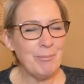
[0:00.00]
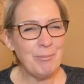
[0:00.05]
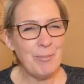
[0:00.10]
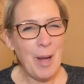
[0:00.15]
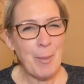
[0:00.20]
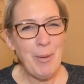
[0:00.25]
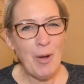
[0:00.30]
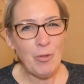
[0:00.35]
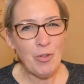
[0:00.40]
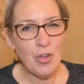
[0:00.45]

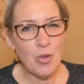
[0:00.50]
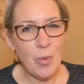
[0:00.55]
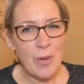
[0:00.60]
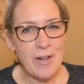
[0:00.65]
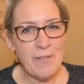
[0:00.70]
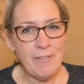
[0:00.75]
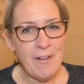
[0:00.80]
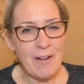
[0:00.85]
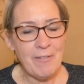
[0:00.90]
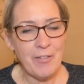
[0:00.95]

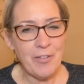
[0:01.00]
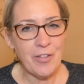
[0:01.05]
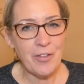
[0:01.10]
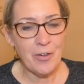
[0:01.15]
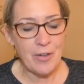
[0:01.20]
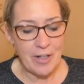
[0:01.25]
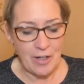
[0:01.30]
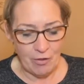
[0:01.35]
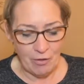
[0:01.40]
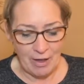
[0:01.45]

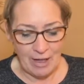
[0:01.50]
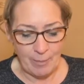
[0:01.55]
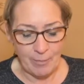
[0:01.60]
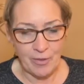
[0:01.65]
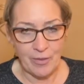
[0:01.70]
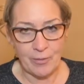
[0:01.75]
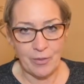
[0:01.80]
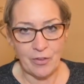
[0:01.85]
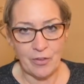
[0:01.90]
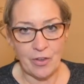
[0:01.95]
25-30 grams
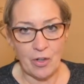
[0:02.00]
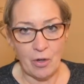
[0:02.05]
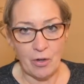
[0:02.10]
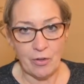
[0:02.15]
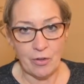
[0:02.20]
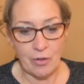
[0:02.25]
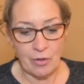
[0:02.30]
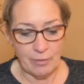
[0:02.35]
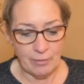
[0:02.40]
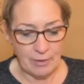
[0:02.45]
of
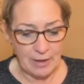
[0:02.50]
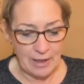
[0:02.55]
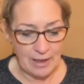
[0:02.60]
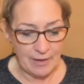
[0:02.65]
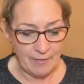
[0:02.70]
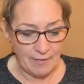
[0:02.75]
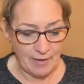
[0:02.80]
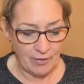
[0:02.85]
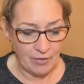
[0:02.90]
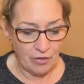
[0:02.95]
starter in
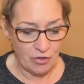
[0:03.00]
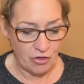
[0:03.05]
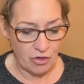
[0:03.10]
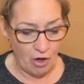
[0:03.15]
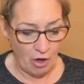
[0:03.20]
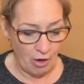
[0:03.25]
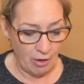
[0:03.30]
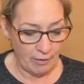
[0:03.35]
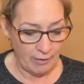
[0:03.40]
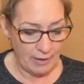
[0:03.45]
this
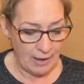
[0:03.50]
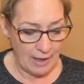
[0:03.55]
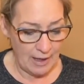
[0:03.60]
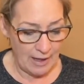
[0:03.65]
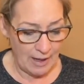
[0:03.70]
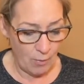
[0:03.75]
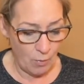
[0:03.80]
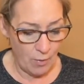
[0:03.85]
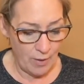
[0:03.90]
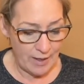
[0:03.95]
jar, and
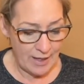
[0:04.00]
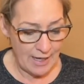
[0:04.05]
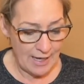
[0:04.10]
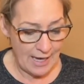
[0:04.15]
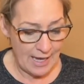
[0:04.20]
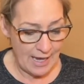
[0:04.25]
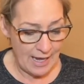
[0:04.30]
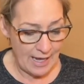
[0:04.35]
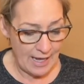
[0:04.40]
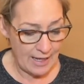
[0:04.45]
I want to
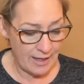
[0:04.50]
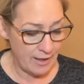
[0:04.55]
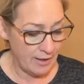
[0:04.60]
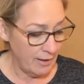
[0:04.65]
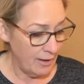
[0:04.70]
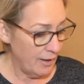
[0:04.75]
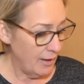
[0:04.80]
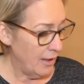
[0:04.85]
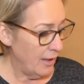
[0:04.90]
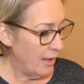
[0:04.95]
add
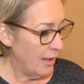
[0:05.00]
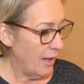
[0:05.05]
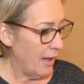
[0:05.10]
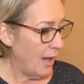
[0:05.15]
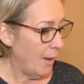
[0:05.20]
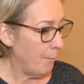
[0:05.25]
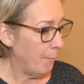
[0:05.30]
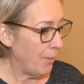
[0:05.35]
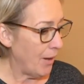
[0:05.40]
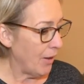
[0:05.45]

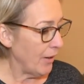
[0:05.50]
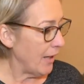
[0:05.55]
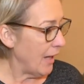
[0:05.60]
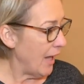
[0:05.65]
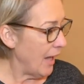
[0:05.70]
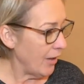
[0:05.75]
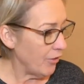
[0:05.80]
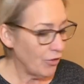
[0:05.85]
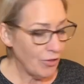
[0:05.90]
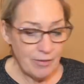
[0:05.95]
about
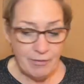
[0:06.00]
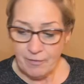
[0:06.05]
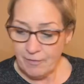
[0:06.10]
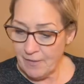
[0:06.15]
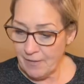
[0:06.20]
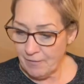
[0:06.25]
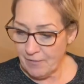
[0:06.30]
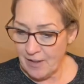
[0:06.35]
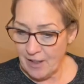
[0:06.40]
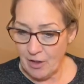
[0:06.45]

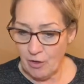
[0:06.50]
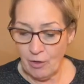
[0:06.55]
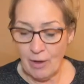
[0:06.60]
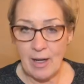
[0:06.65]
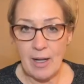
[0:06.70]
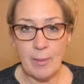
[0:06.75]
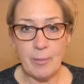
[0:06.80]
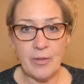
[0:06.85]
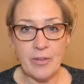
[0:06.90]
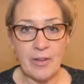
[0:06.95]
150
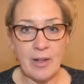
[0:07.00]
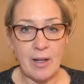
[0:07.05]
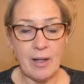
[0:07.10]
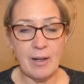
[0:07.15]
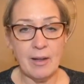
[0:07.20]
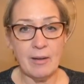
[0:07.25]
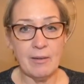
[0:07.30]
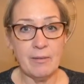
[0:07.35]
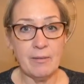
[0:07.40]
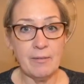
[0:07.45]
grams
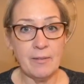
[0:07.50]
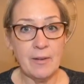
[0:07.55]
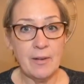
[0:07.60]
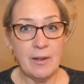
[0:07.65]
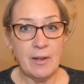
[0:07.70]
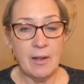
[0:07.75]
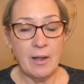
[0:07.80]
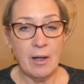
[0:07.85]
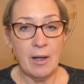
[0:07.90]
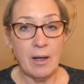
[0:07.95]
of
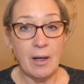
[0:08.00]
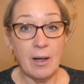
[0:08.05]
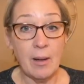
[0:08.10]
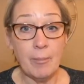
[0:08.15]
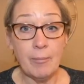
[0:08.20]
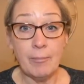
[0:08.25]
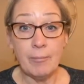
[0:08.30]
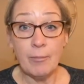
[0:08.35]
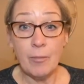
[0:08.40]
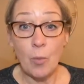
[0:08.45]

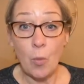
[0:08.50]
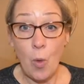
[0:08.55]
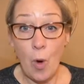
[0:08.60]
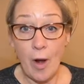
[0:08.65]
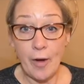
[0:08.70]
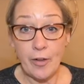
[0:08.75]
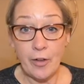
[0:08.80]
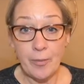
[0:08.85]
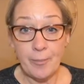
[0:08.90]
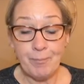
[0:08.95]

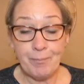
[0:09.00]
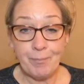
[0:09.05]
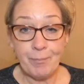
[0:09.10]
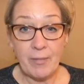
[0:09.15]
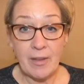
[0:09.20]
water,